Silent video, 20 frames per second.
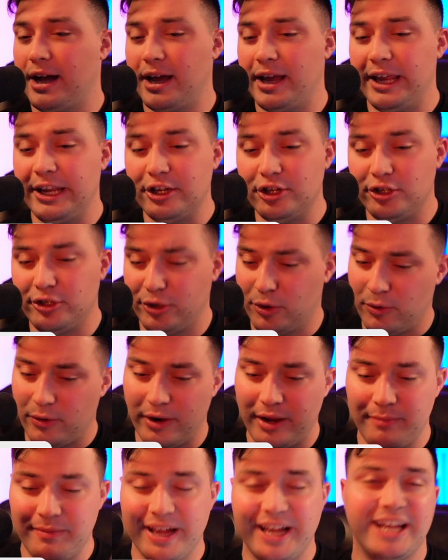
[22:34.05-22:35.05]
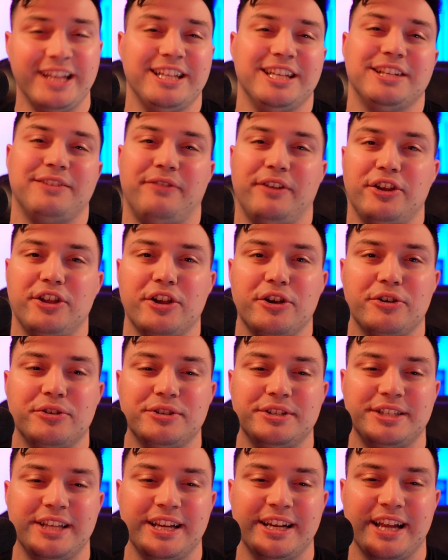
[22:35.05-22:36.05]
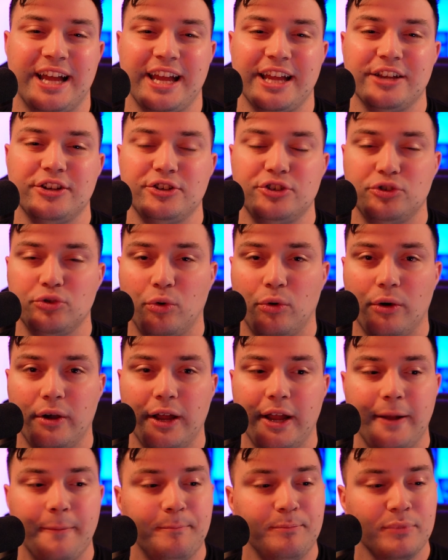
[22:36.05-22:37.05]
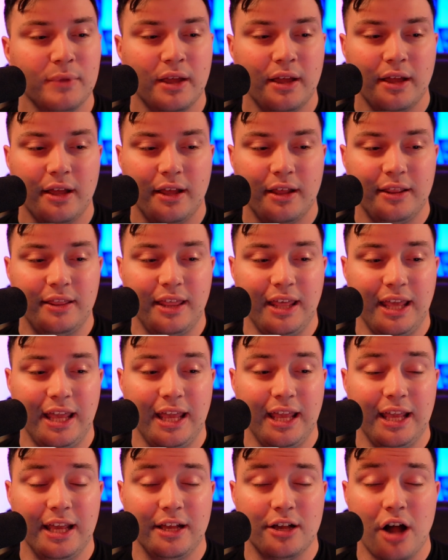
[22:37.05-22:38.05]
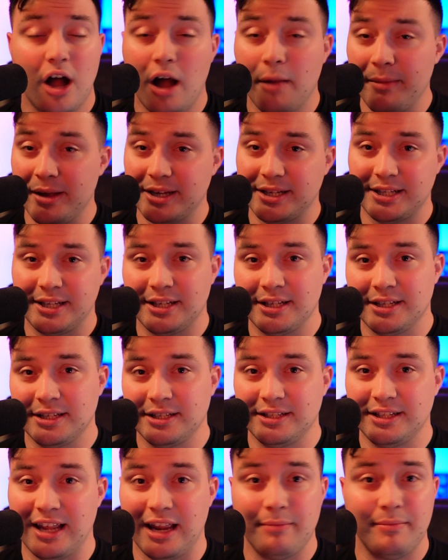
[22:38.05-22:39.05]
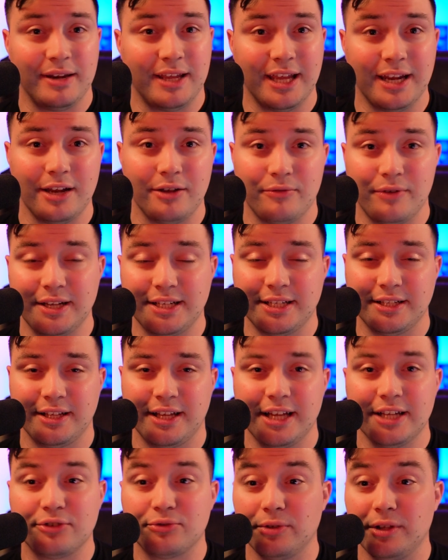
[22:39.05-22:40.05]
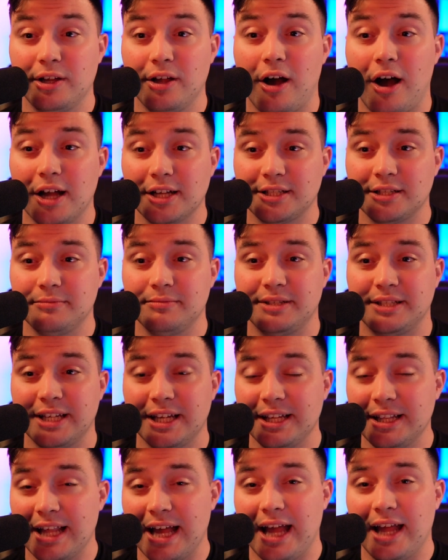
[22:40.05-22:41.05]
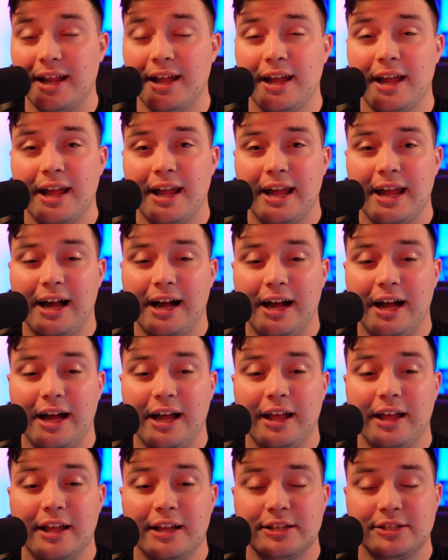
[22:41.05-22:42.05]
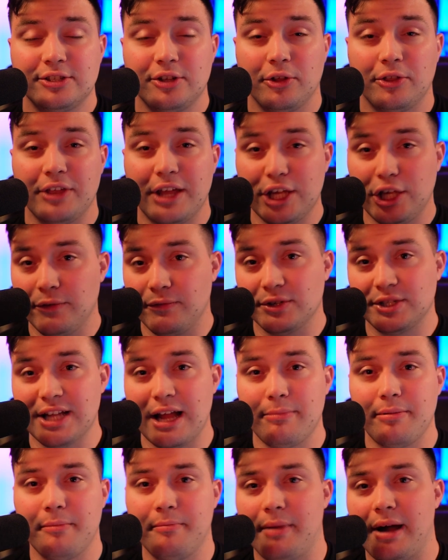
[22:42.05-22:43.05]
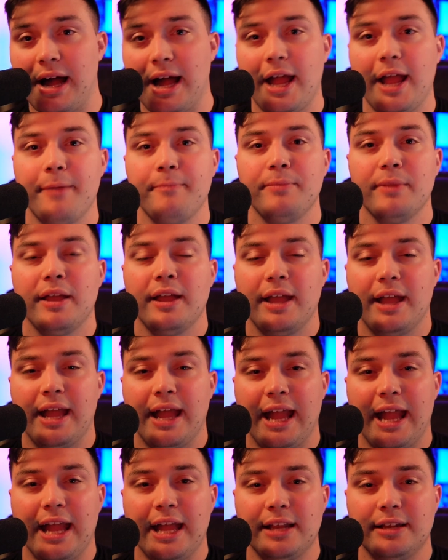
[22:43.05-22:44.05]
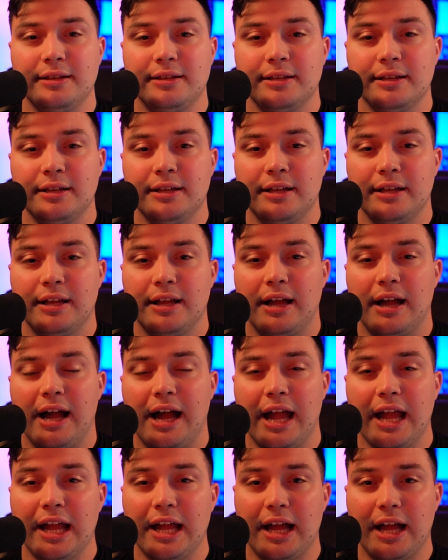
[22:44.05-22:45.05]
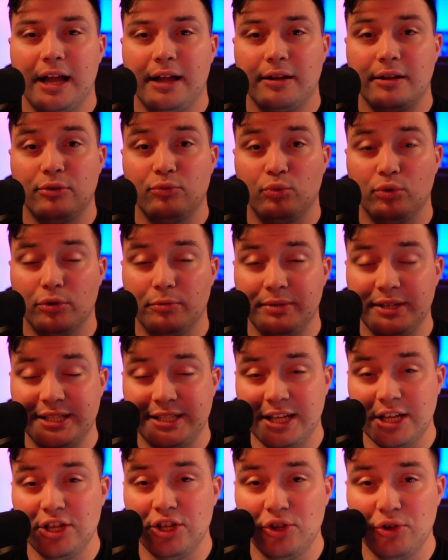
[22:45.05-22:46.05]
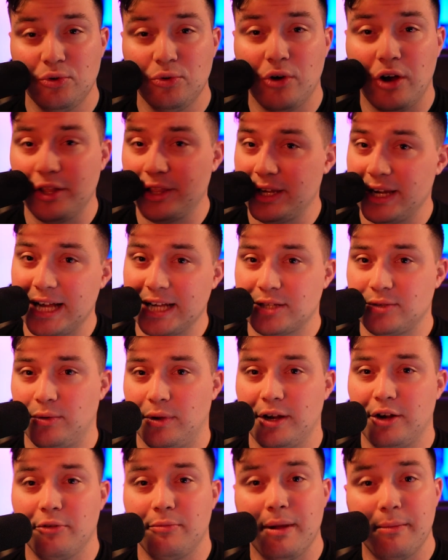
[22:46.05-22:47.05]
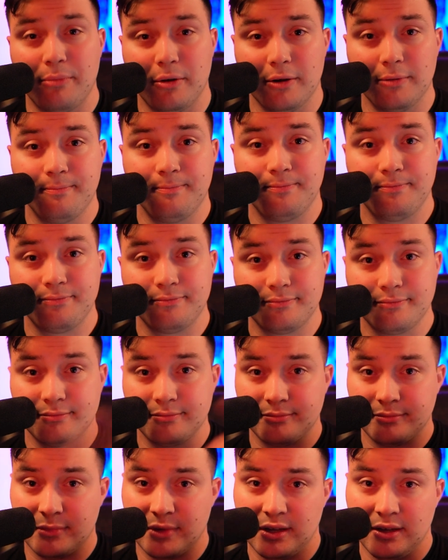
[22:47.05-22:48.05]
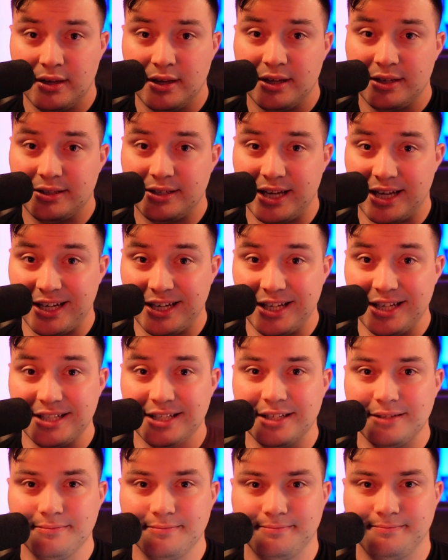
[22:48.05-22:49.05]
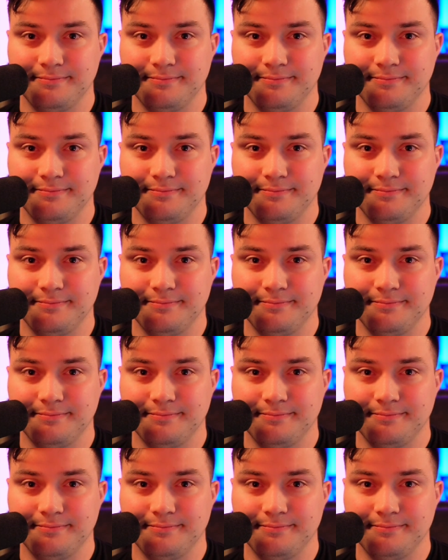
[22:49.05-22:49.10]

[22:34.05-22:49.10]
enjoy making these videos, and I enjoy the comments that I've been getting recently. It's really awesome seeing that. So thank you for stopping by, and I will be seeing you on the next one. Remember, take it easy.